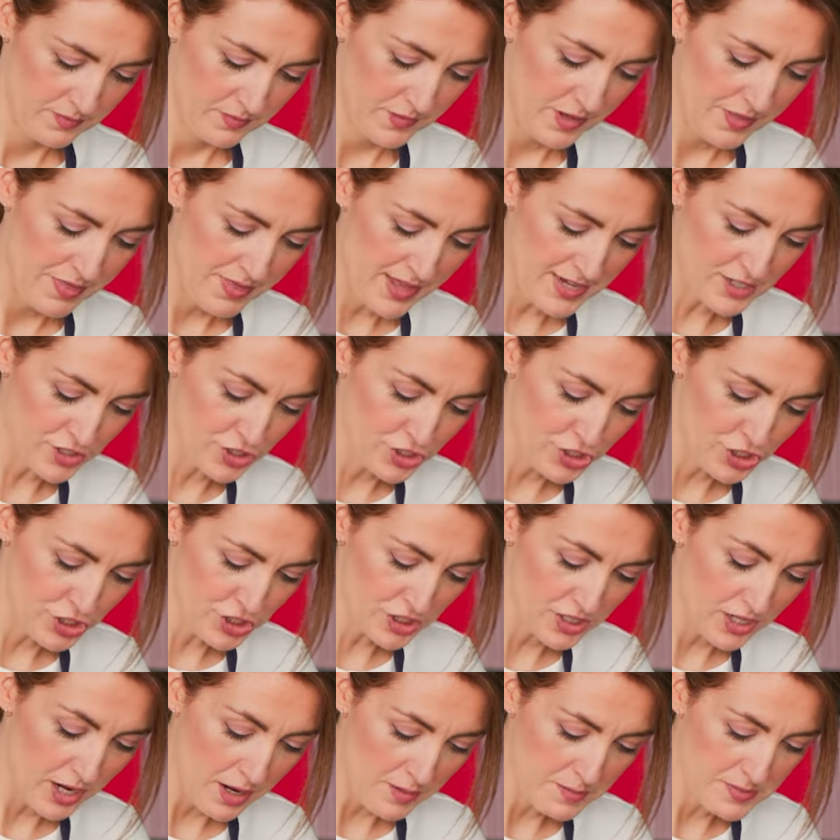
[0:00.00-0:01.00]
And that
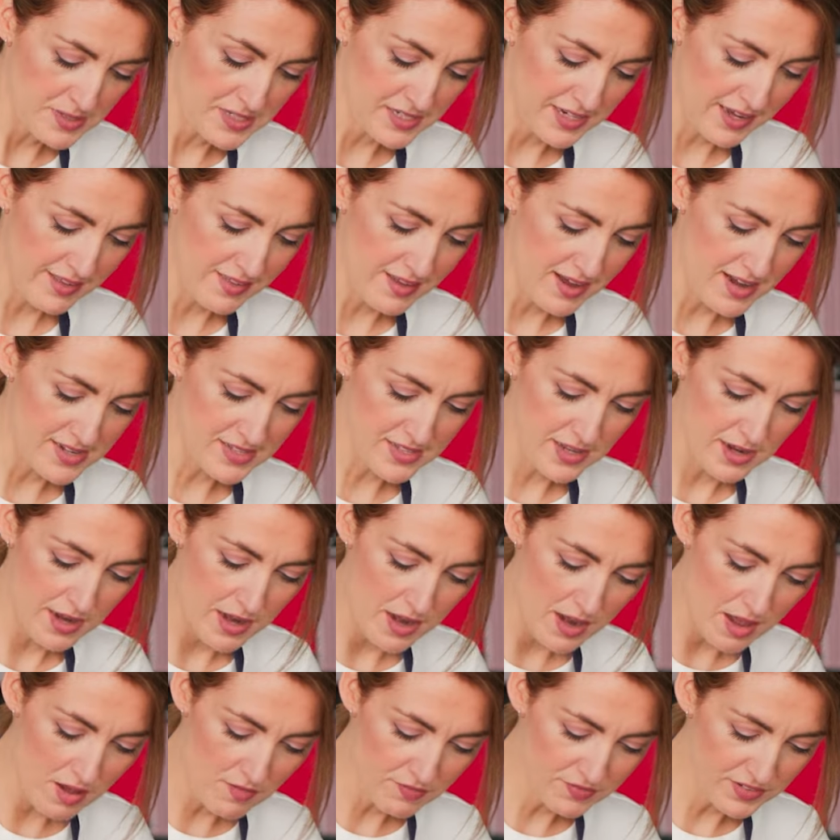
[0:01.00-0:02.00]
should come together as a
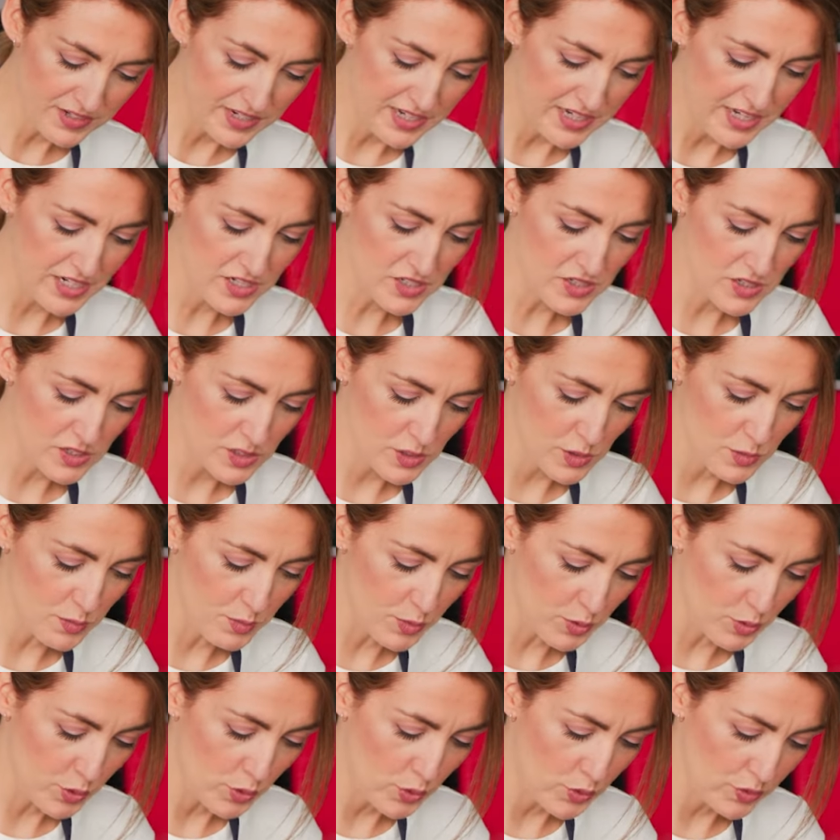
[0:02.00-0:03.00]
lovely,
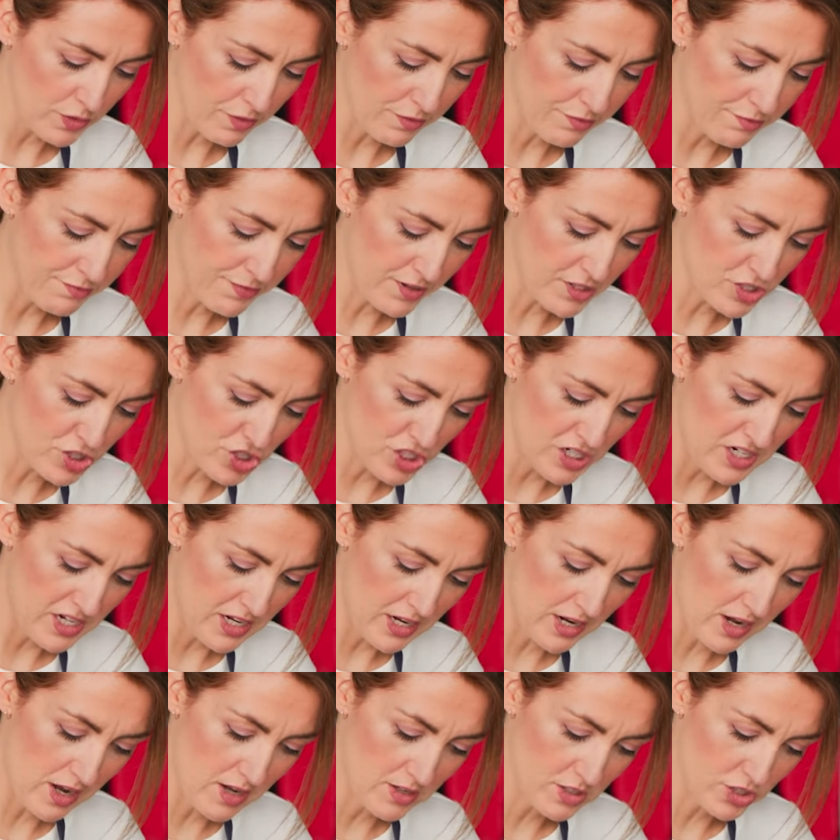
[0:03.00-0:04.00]
smooth,
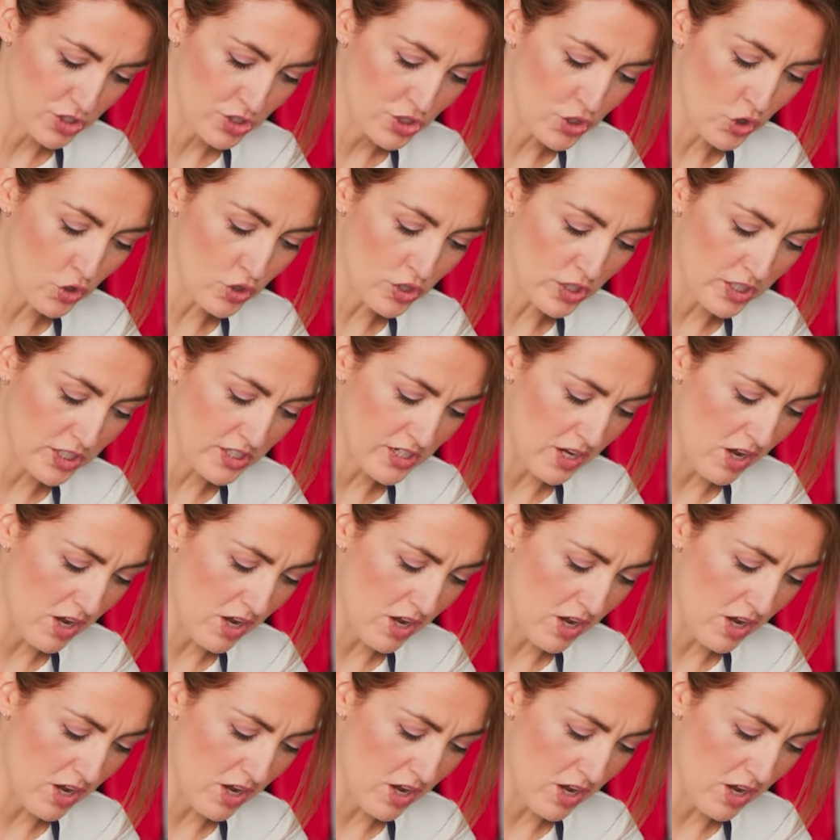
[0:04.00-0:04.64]
fudgy chocolate